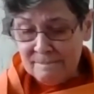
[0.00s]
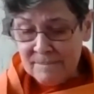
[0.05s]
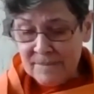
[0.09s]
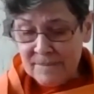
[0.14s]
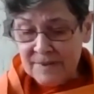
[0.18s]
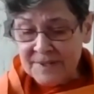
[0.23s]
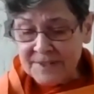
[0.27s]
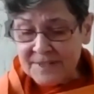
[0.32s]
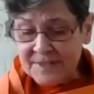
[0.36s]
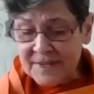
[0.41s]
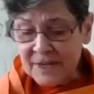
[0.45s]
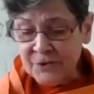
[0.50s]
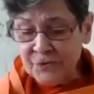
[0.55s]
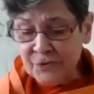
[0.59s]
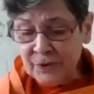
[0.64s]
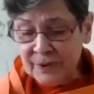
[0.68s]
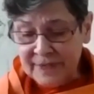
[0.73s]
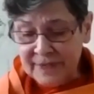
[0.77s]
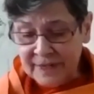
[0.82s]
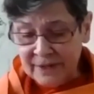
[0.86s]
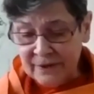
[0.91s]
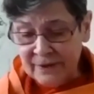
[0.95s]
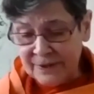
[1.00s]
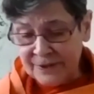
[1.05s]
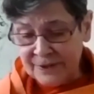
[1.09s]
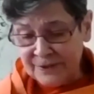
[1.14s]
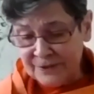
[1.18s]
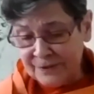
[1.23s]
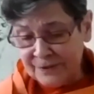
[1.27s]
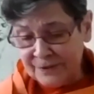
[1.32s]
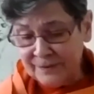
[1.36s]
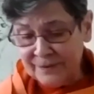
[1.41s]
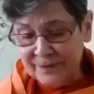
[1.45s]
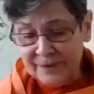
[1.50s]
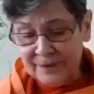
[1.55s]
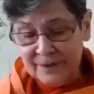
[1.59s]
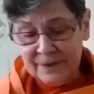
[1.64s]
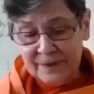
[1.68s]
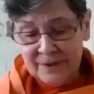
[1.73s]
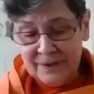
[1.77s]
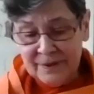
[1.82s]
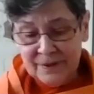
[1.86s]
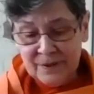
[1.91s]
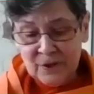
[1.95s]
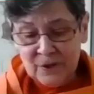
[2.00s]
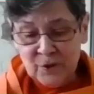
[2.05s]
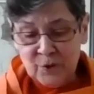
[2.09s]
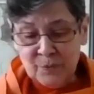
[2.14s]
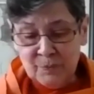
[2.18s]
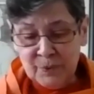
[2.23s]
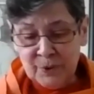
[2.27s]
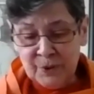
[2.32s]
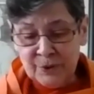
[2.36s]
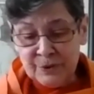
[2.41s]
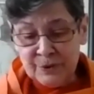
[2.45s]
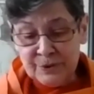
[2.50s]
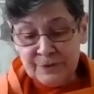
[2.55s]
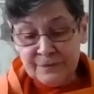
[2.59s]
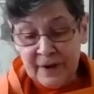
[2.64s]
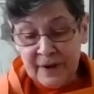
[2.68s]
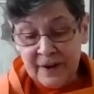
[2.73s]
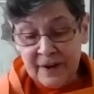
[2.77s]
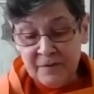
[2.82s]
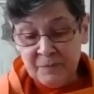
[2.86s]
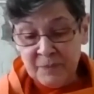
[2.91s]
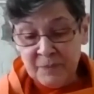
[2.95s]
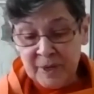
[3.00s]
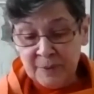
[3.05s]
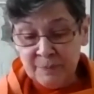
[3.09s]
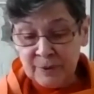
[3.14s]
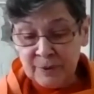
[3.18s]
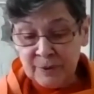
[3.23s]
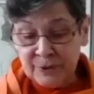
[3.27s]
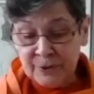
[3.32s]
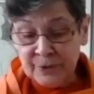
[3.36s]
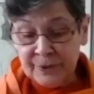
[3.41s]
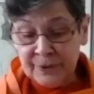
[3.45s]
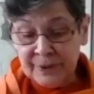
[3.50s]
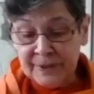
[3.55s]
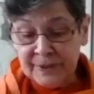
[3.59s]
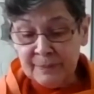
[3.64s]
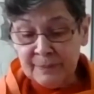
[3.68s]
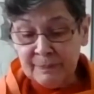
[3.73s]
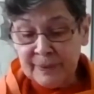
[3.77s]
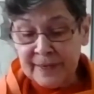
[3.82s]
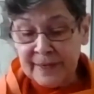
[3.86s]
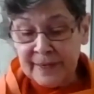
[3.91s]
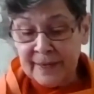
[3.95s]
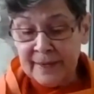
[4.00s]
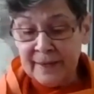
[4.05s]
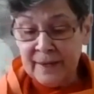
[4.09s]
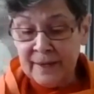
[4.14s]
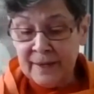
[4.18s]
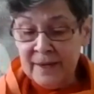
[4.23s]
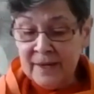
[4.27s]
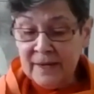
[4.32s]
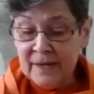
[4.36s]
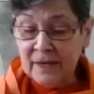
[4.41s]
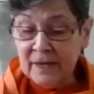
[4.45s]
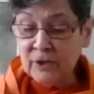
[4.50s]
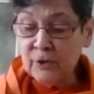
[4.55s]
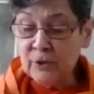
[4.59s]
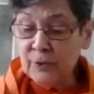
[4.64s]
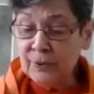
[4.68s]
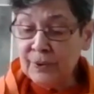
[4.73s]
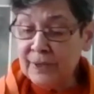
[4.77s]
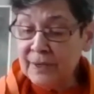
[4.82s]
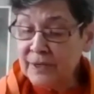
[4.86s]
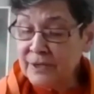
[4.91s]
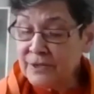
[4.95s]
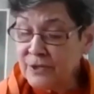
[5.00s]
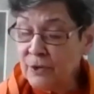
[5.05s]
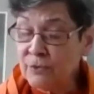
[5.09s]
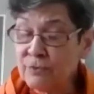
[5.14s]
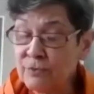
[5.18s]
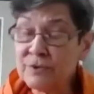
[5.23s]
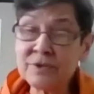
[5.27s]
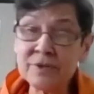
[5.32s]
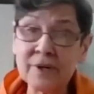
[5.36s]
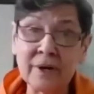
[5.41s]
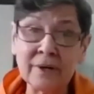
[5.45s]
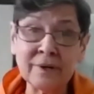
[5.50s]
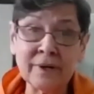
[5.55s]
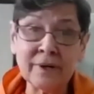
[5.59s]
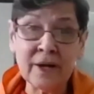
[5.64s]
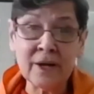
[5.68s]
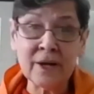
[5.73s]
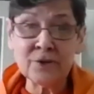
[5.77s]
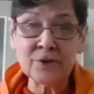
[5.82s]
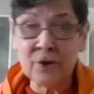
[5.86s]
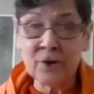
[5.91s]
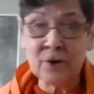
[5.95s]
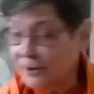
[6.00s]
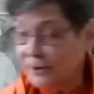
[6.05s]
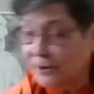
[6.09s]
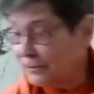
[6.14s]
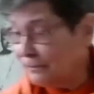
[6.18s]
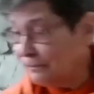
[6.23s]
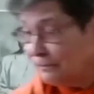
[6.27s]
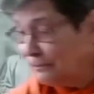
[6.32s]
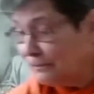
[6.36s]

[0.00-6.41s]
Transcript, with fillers: The central character, who murders five people during the play, including his own son and daughter.